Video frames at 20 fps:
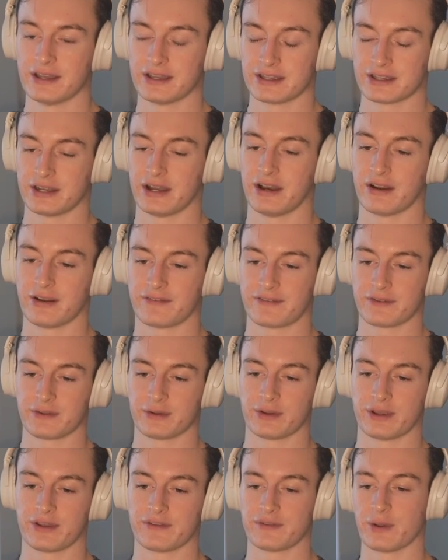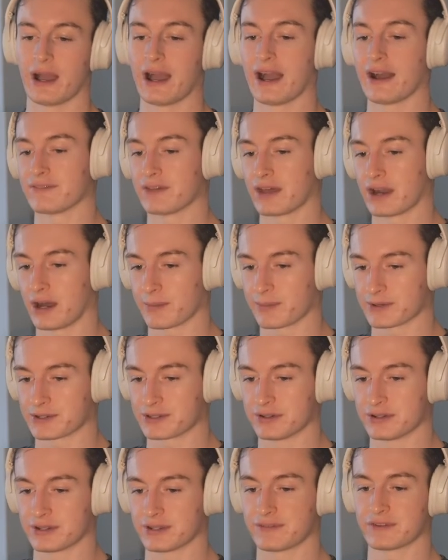you know if you if you have that
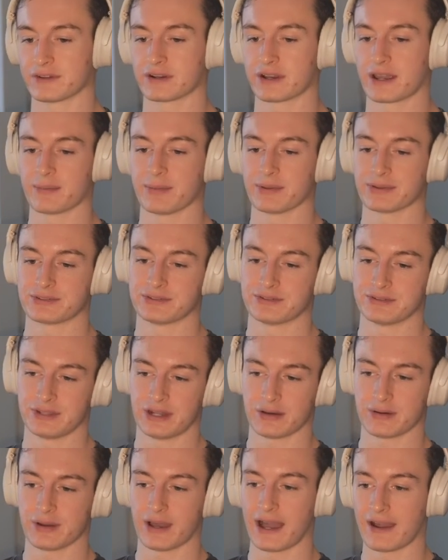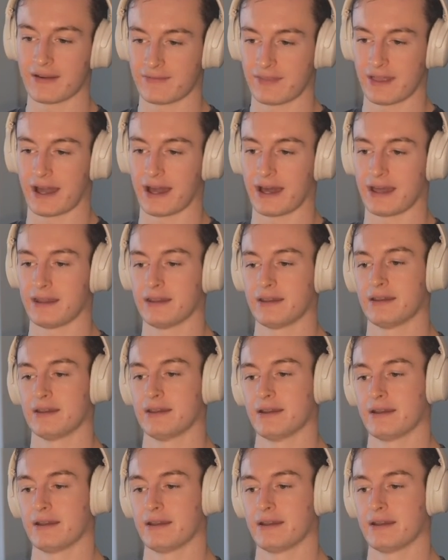opportunity if you're able to you know have that